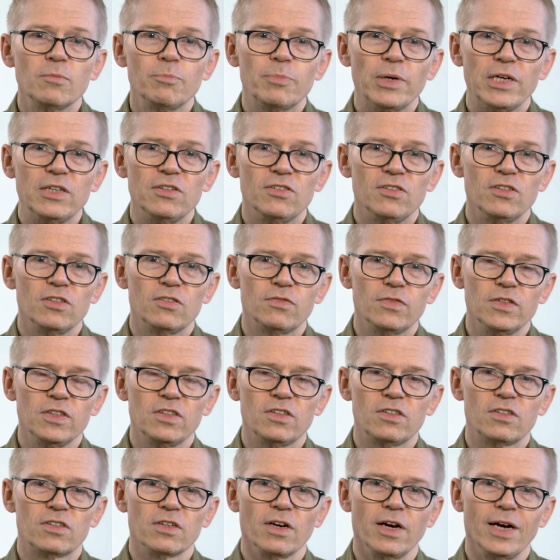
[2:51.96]
basis for
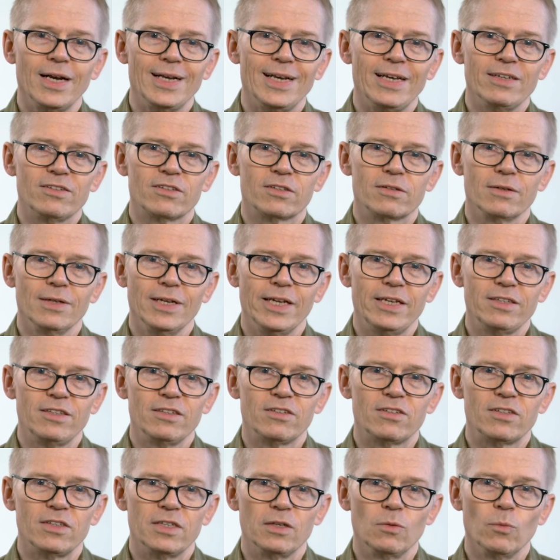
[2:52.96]
dialectical
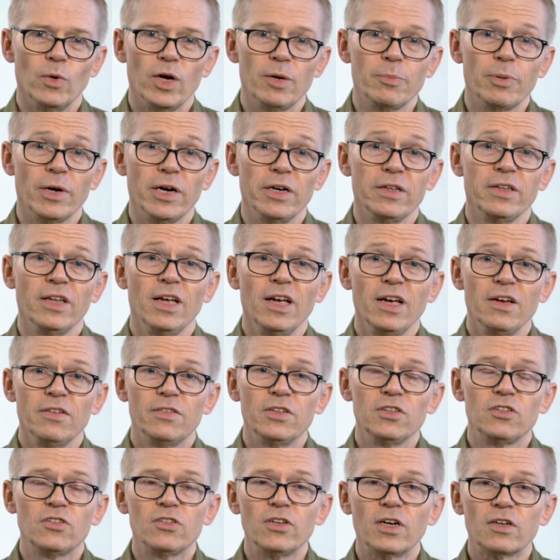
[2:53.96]
editing, whereby
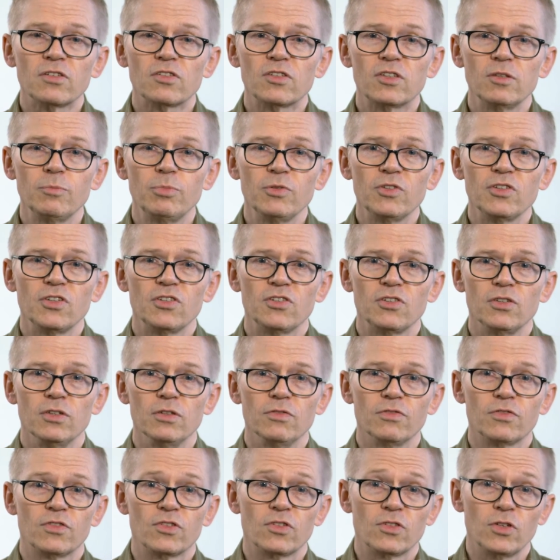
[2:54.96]
the juxtaposition
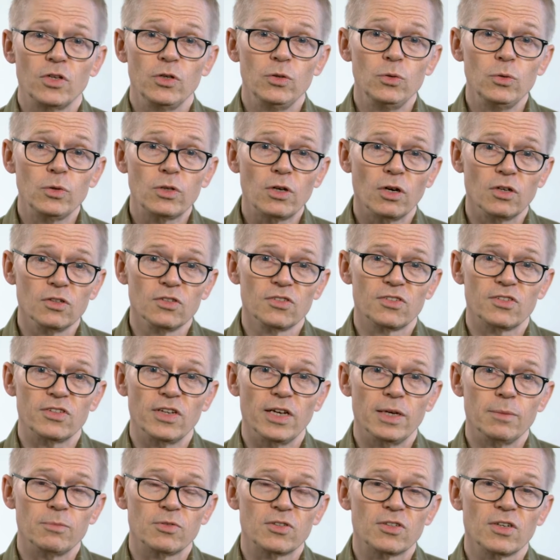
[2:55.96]
of two
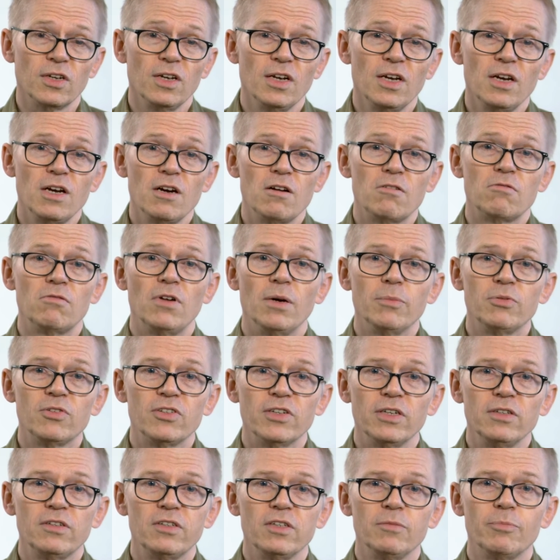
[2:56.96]
concepts
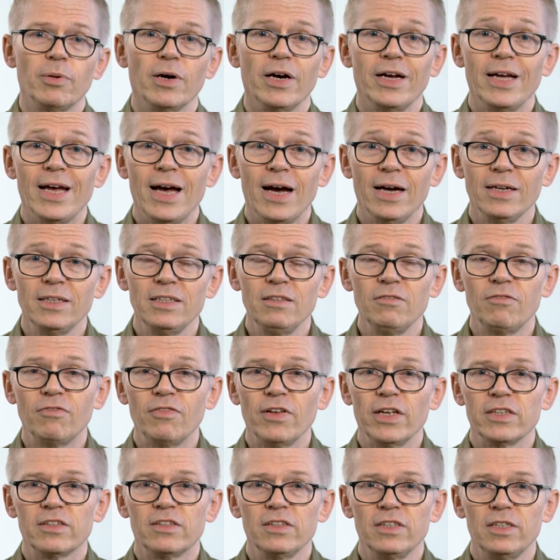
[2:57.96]
represented by
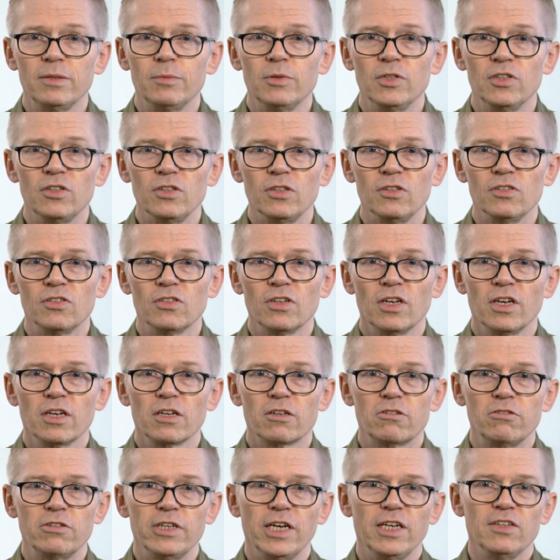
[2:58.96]
uninflected images
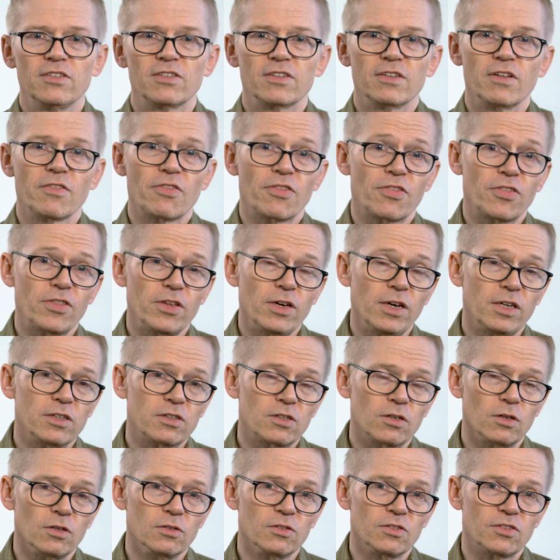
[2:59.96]
creates a
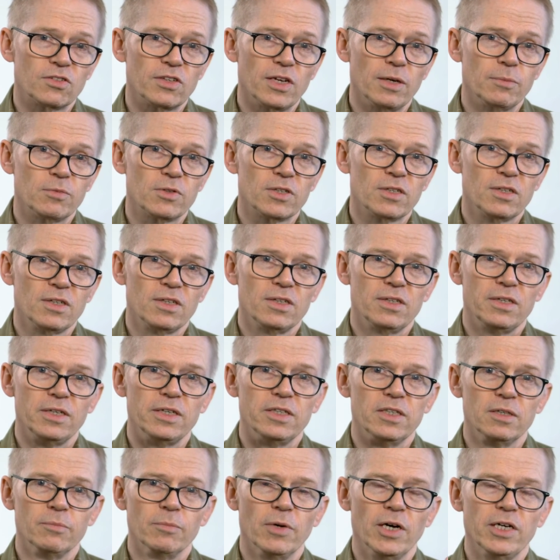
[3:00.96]
third concept
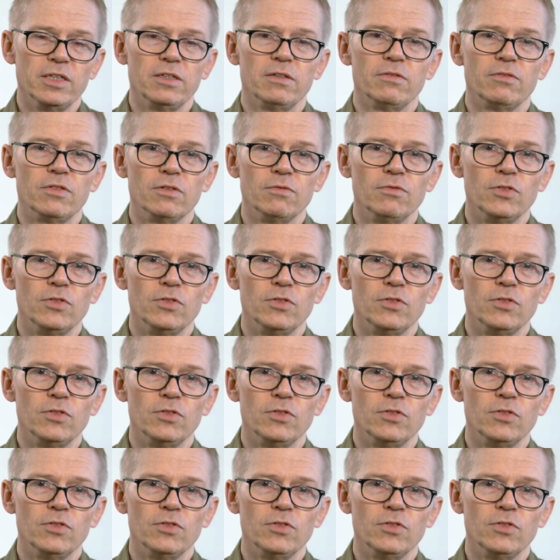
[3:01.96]
in the mind of the